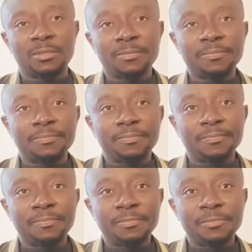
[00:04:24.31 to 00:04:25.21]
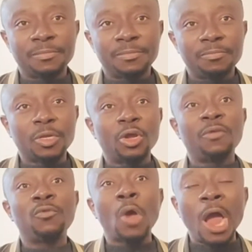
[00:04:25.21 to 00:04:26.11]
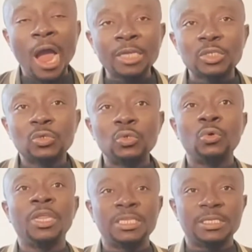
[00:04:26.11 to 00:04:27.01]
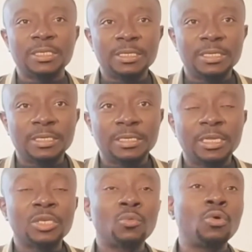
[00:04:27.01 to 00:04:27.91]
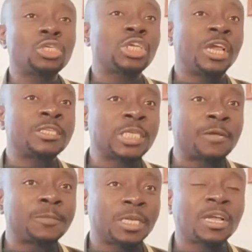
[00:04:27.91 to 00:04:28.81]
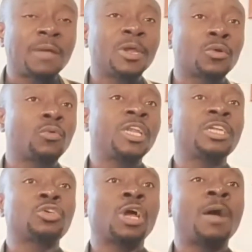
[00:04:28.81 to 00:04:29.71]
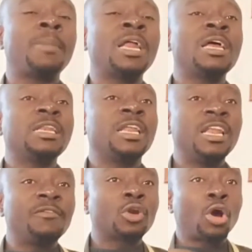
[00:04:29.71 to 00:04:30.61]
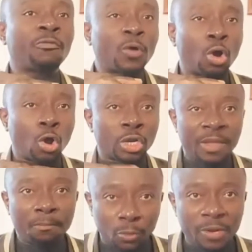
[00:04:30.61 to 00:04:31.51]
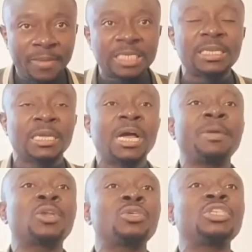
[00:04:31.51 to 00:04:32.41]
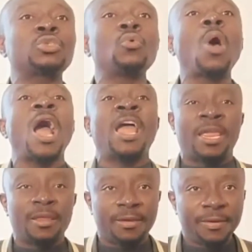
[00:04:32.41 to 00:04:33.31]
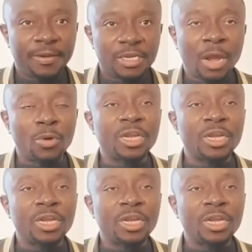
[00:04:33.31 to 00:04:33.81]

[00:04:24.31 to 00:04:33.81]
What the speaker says: that when they talk about exam, whether they need 100 people, maybe 10,000 people will go in for, that 10,000 people will pay 30,000 francs to do the PCR test.